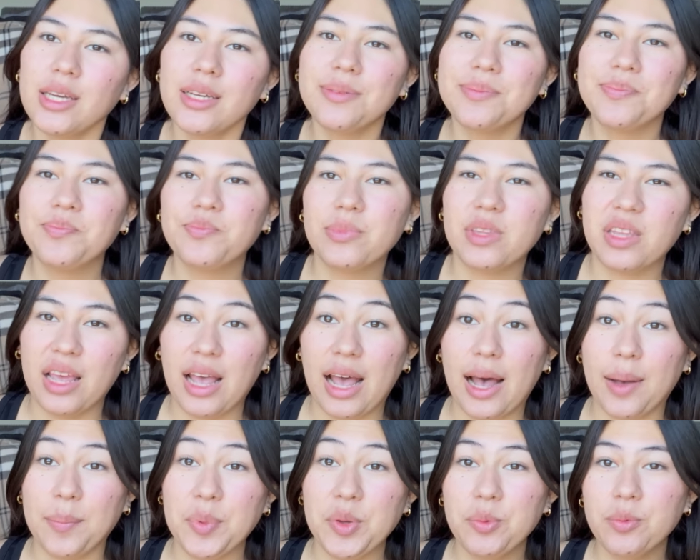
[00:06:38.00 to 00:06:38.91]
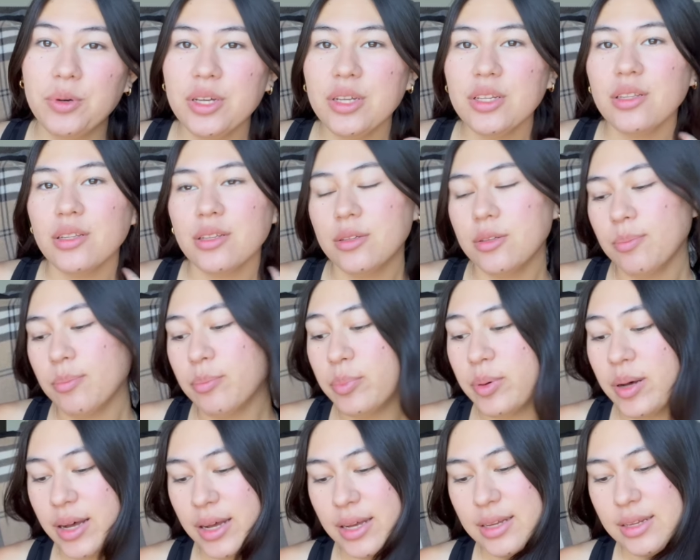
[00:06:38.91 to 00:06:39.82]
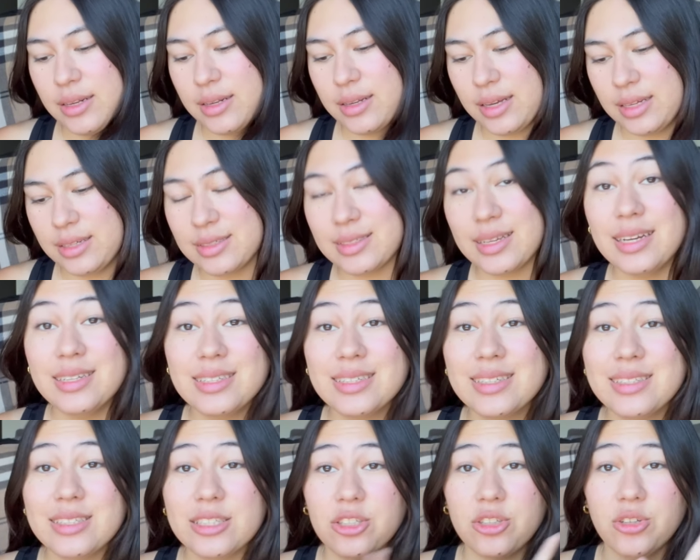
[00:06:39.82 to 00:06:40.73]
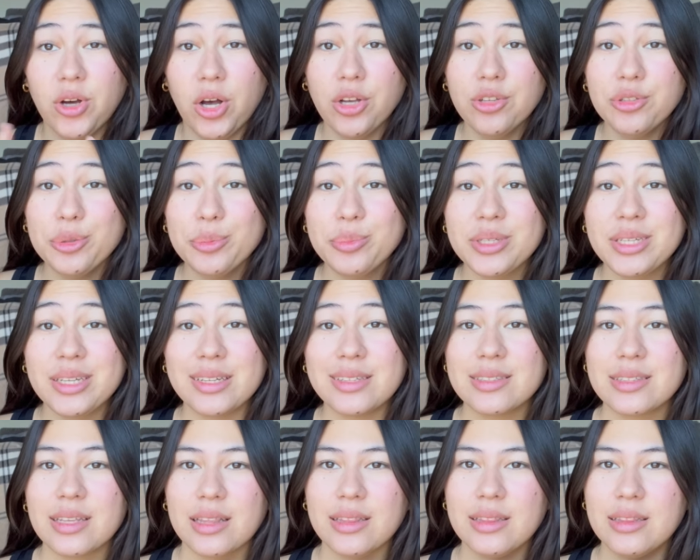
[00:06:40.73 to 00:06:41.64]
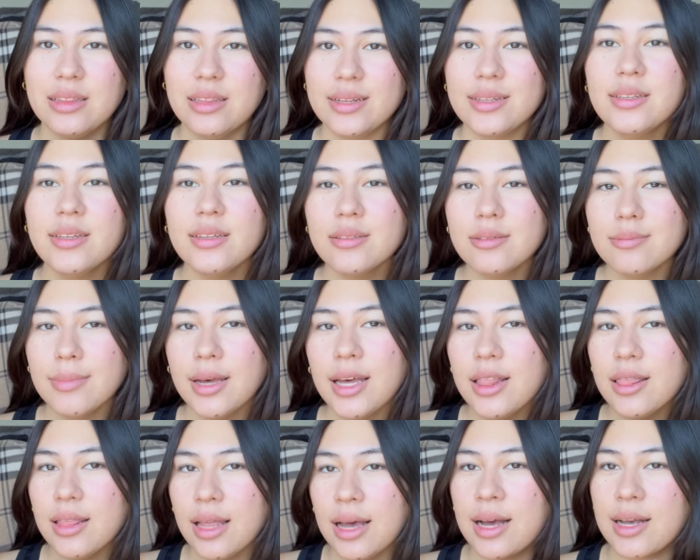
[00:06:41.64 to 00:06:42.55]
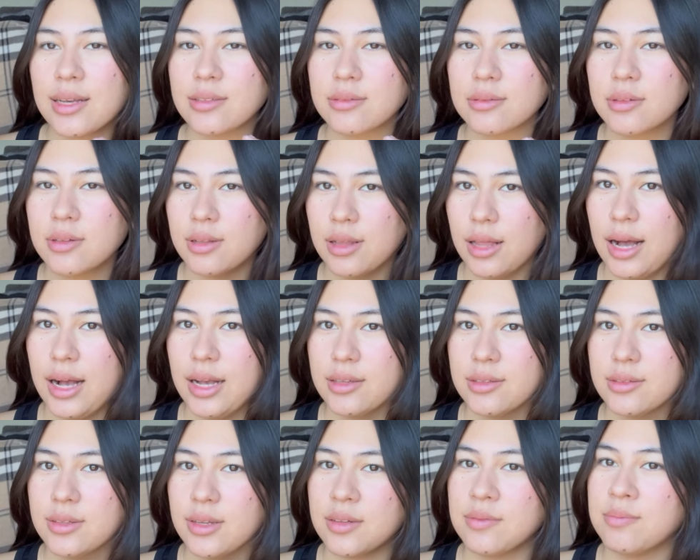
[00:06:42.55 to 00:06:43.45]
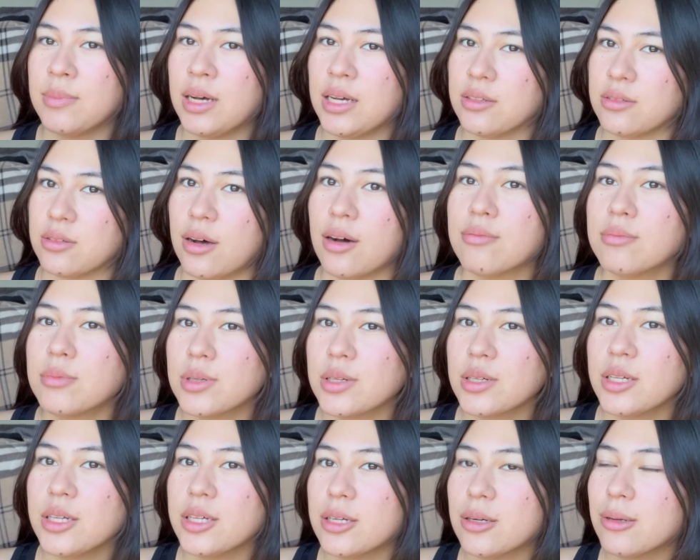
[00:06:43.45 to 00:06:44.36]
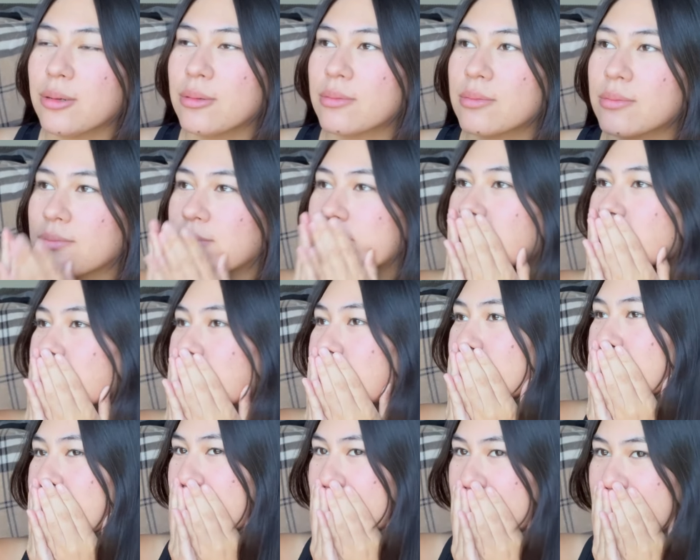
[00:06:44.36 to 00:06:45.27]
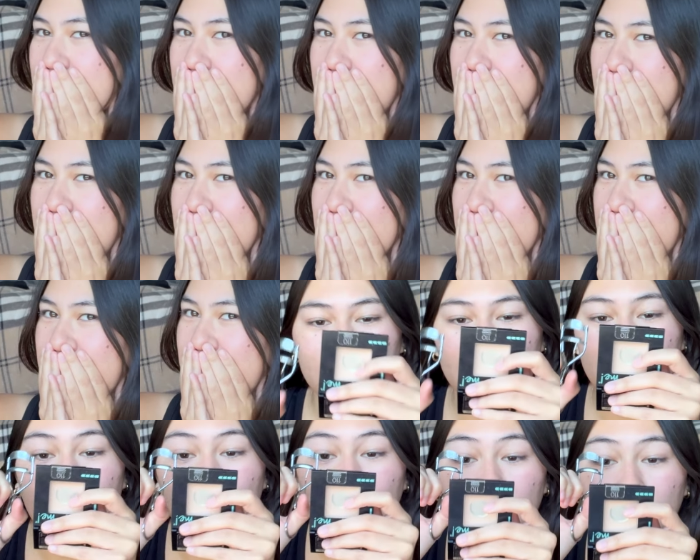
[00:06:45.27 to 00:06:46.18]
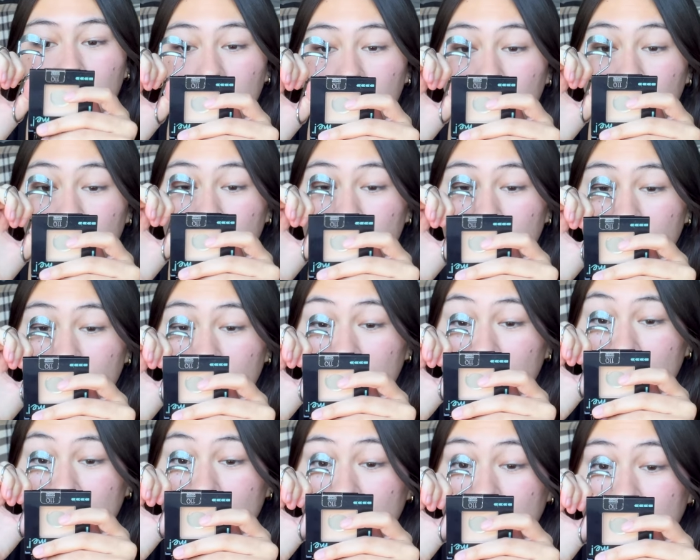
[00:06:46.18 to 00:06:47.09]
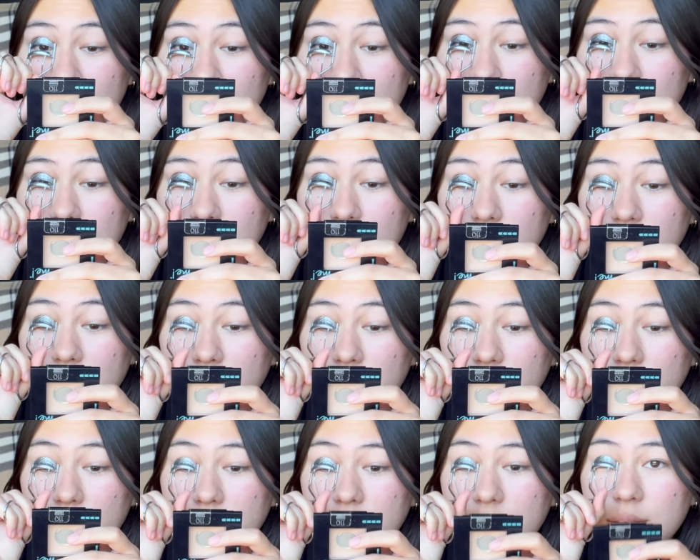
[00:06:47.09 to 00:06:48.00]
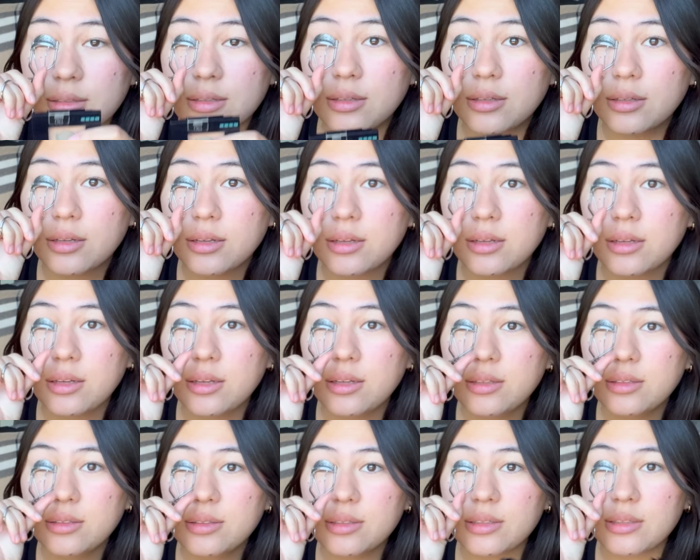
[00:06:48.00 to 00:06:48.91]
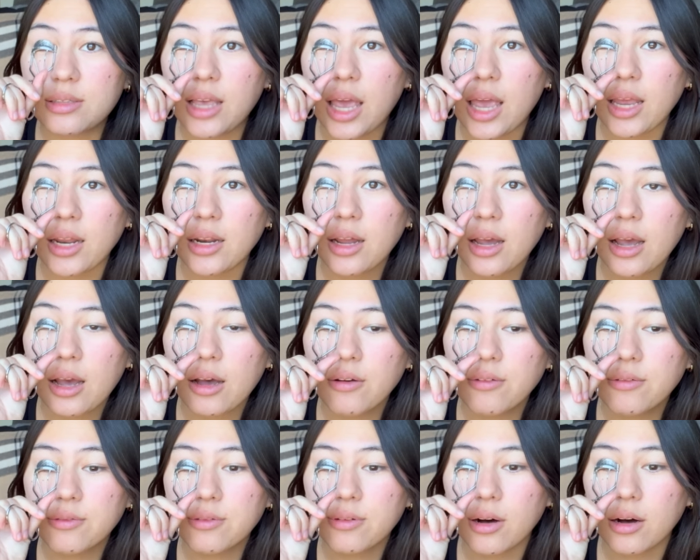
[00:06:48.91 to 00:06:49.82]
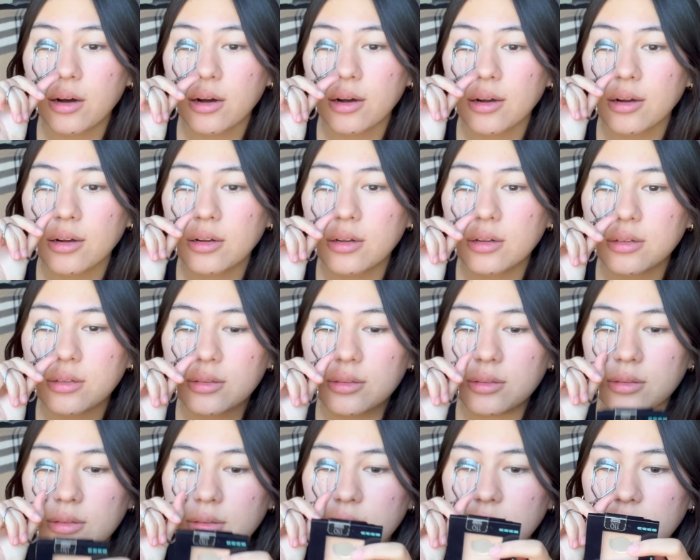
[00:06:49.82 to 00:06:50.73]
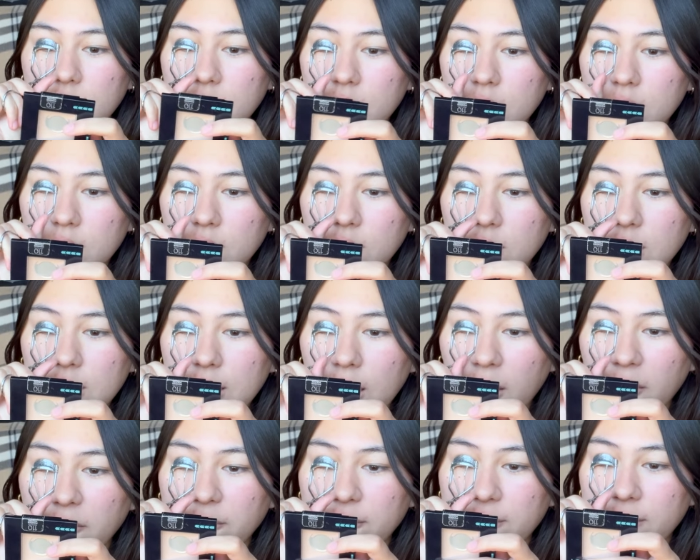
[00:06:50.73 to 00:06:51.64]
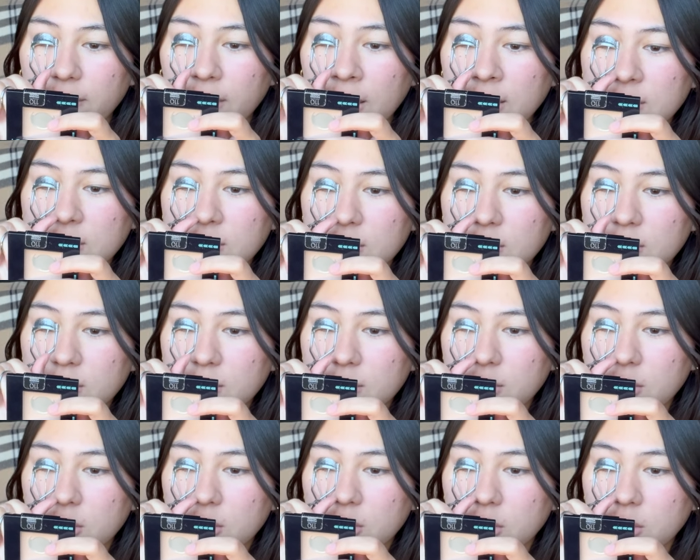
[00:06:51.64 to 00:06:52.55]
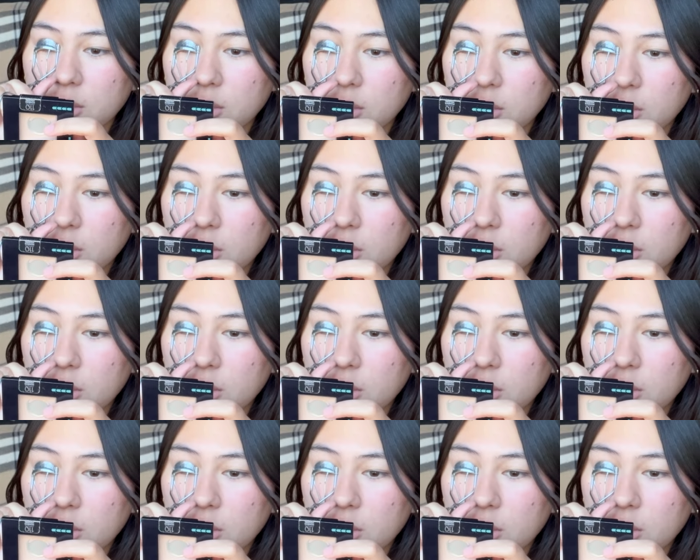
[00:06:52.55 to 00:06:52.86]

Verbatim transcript: like happy with but I decided to continue also because this is my last class of my sophomore year it's, like it's insane how far or like how fast this year